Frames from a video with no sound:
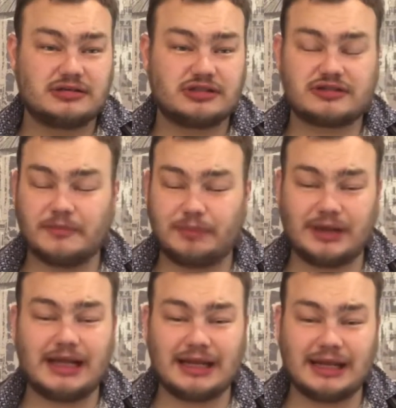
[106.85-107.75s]
just
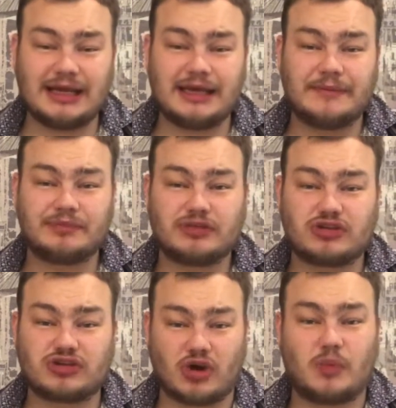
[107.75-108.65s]
completely
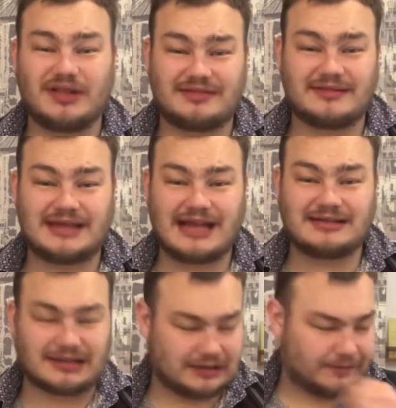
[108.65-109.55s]

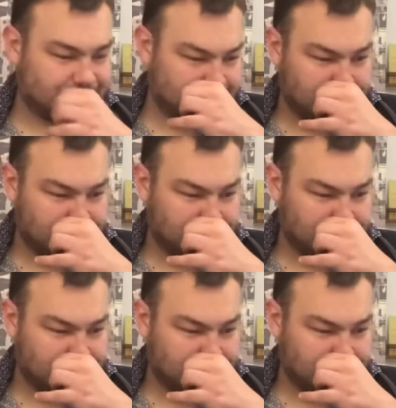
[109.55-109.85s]
coincidental.